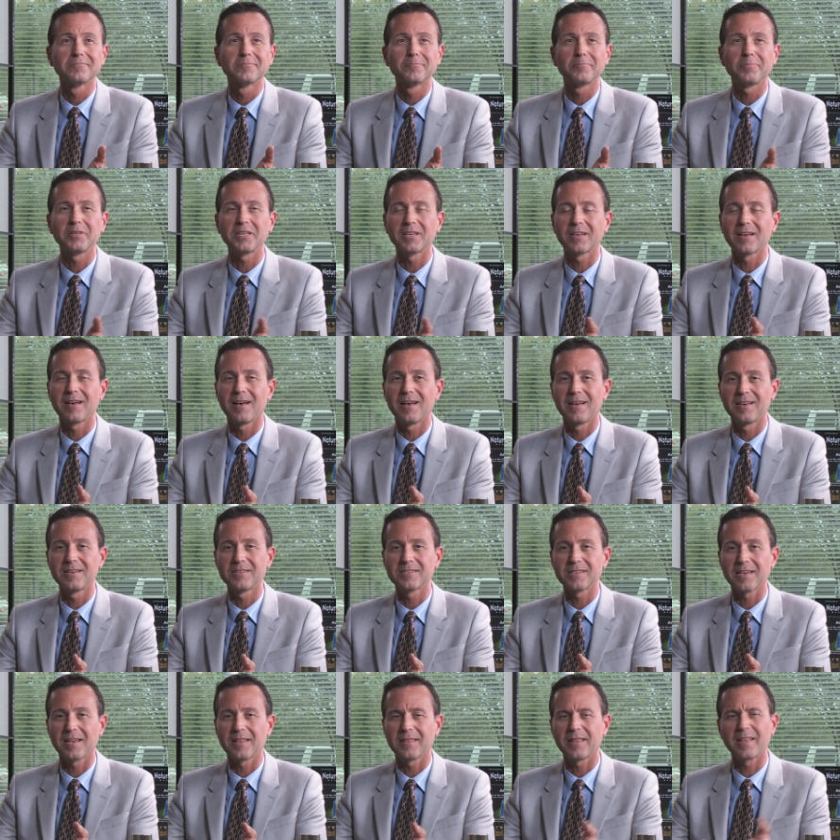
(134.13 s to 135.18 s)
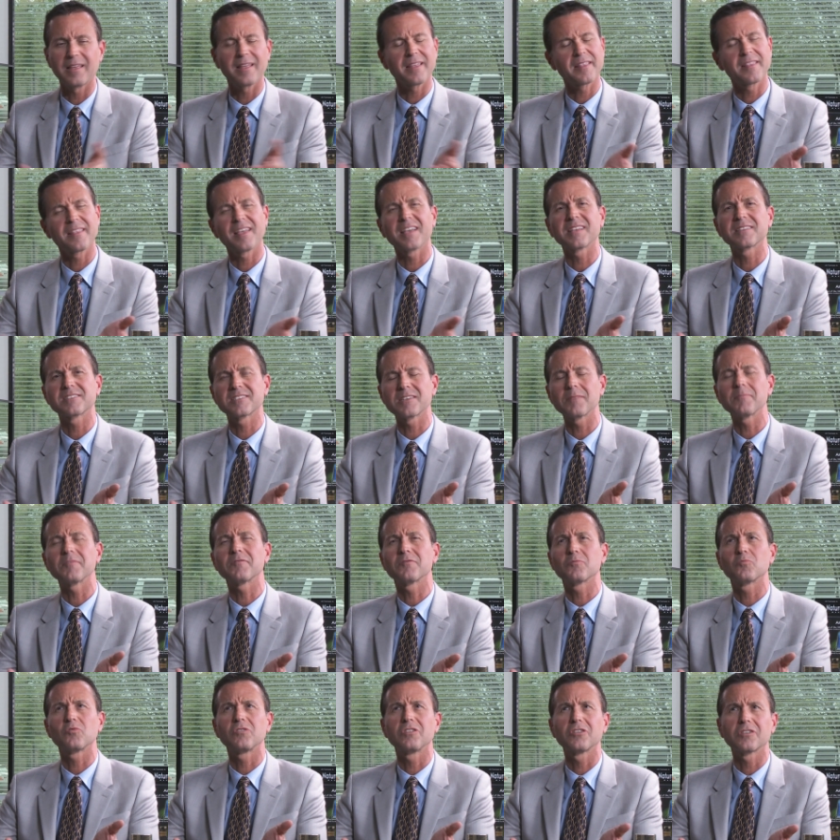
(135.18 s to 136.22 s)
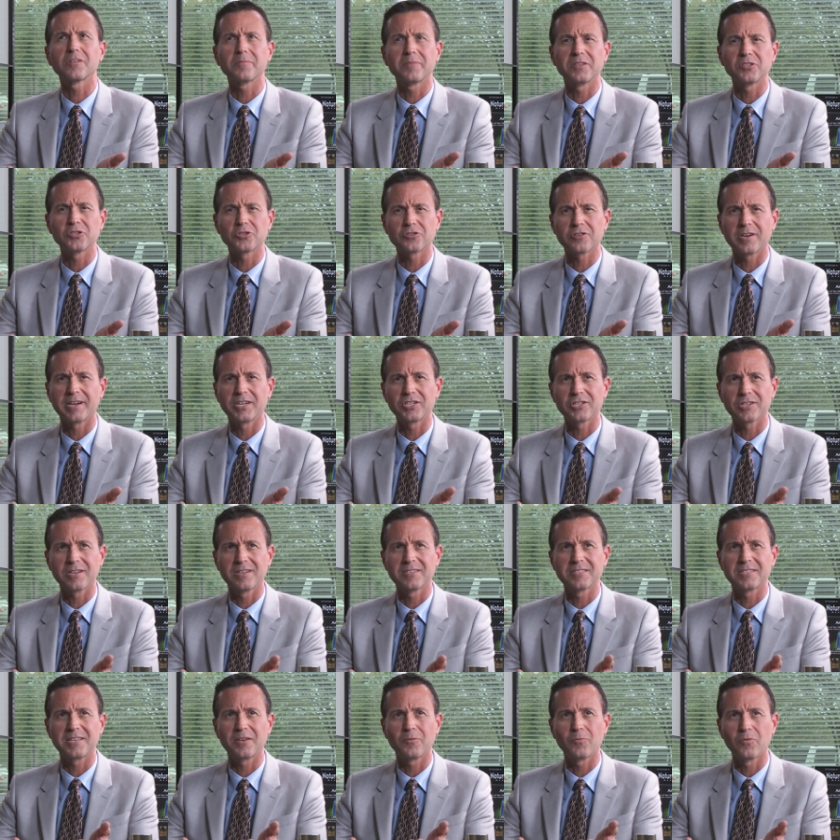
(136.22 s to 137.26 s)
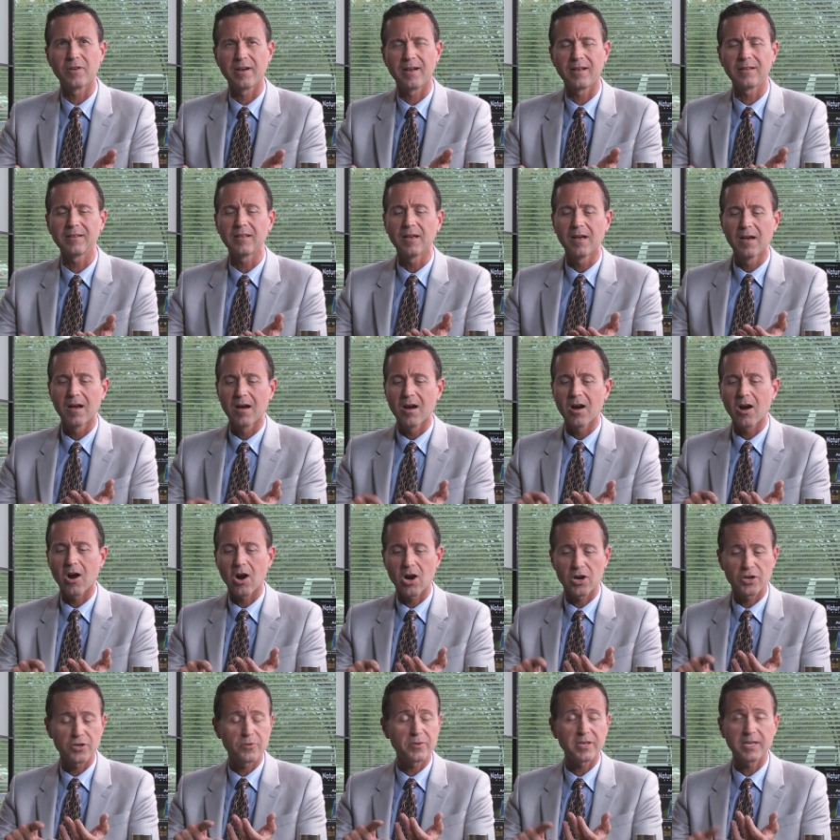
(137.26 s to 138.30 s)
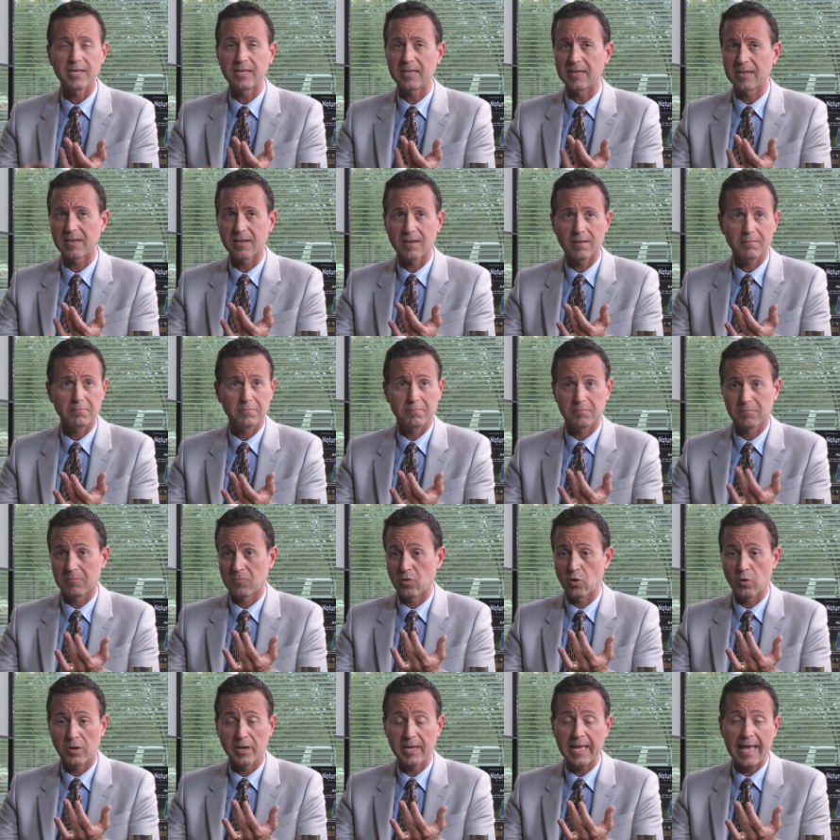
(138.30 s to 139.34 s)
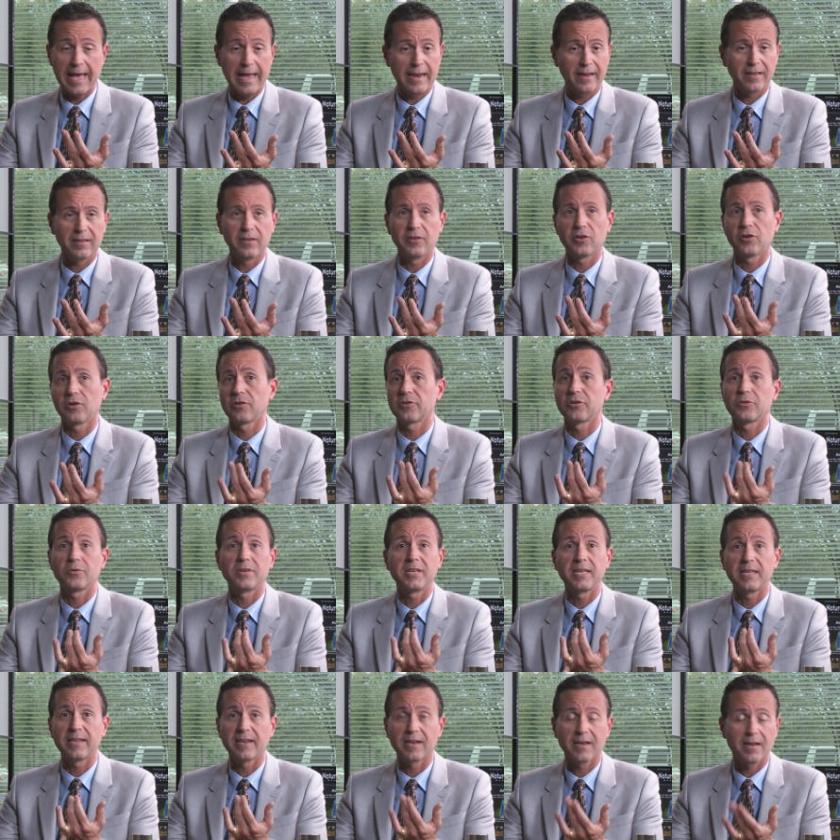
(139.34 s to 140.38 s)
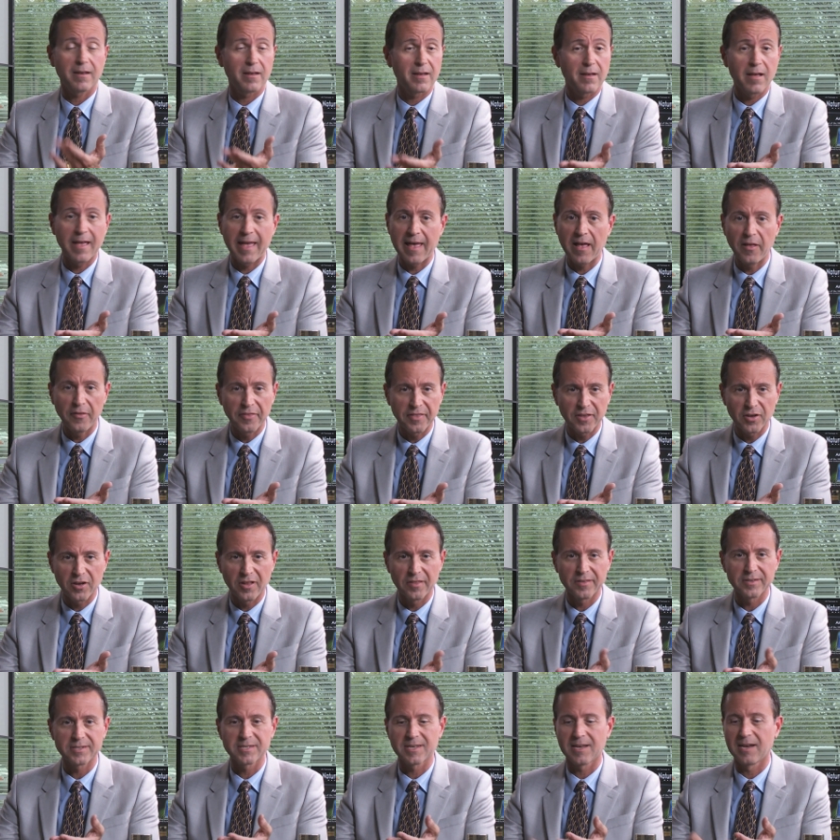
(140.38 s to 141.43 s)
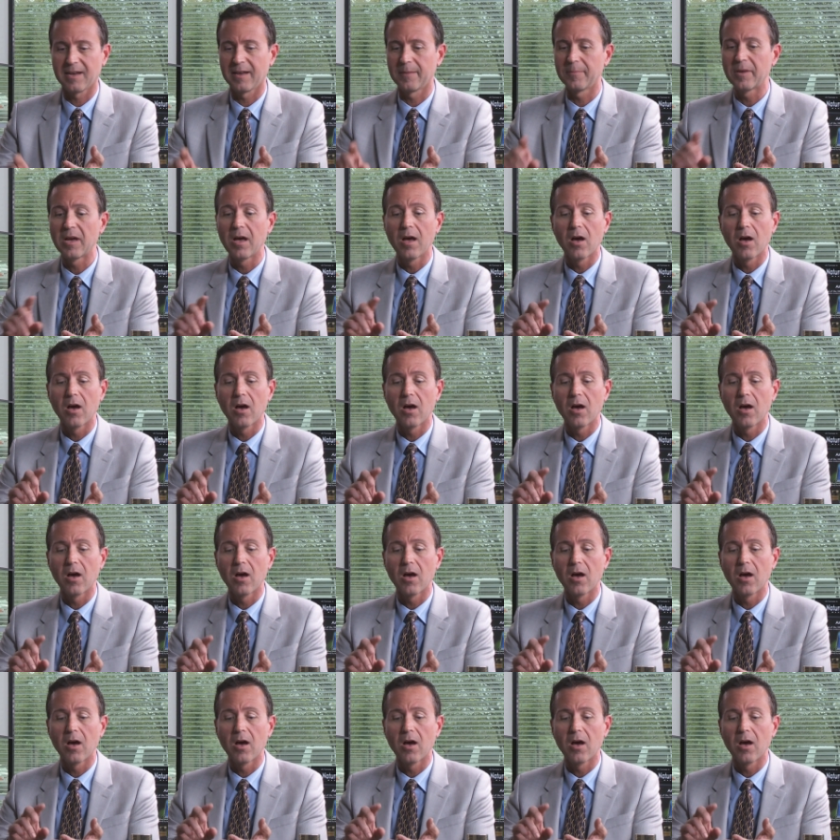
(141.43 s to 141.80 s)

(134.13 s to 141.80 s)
Because, and they, like, some of them will look at me strange and I'll say, well, are you eating organically? Or are you eating healthy all the time?